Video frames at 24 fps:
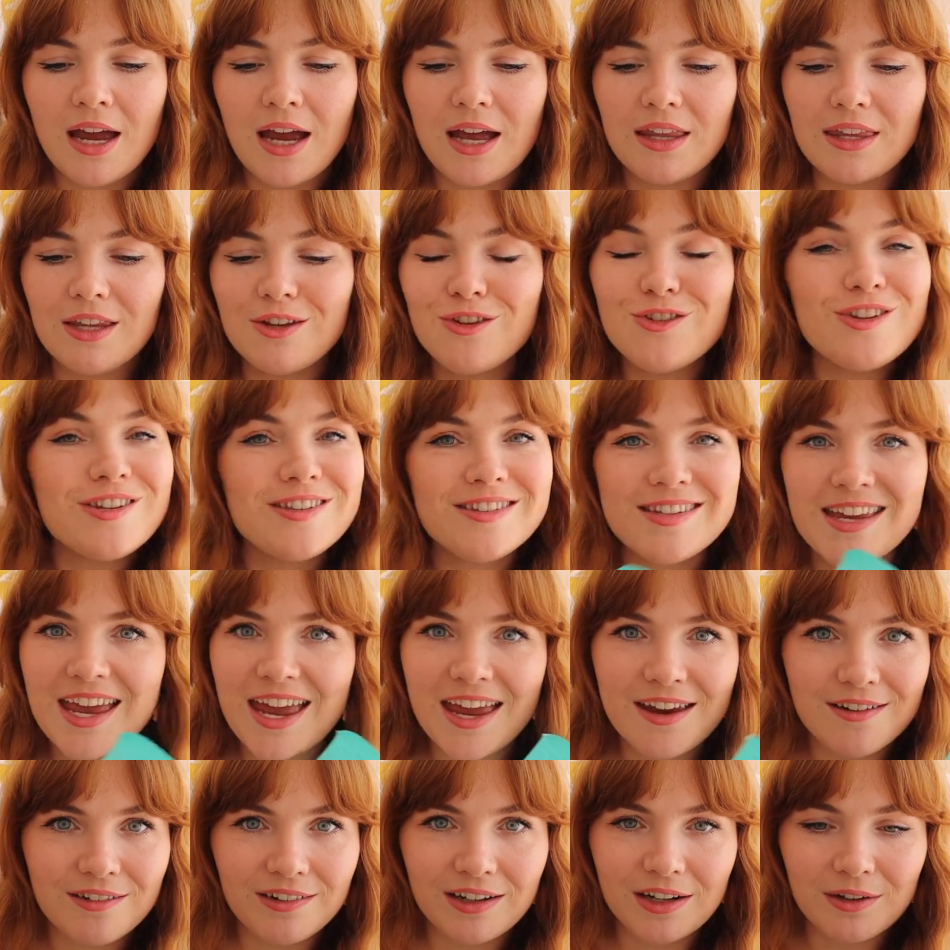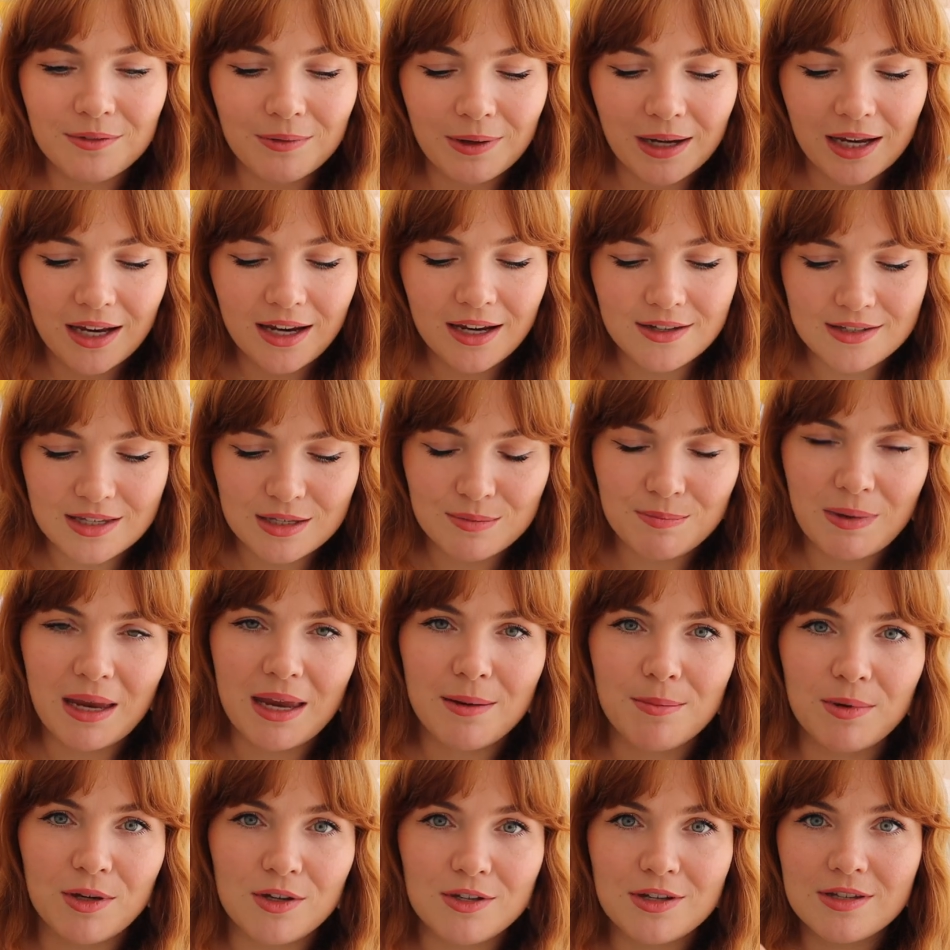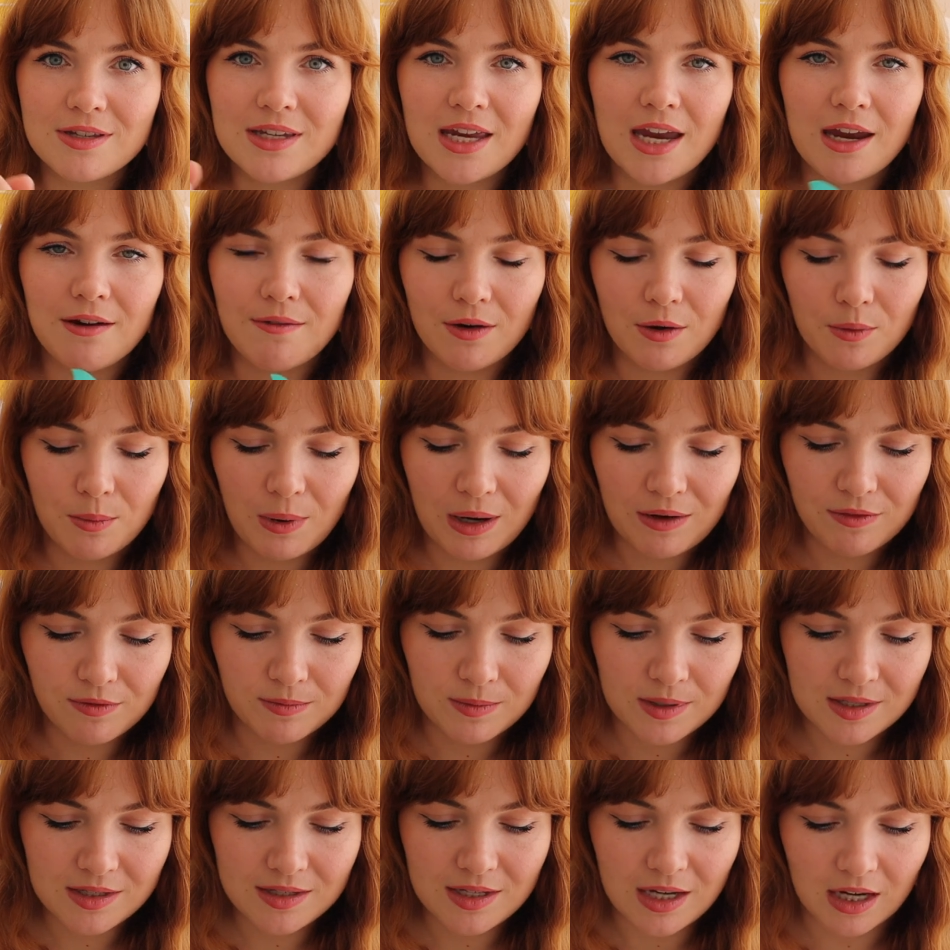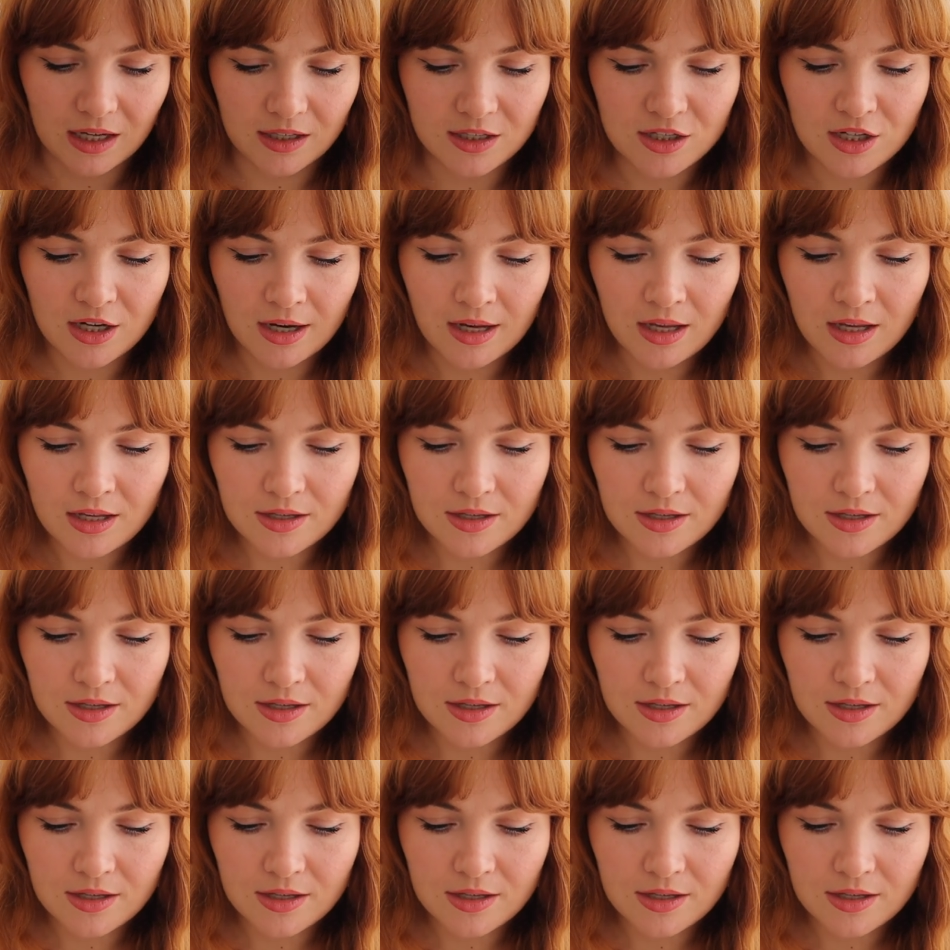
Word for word: and then you just tear it away because it's paper you just tear it away from the stitch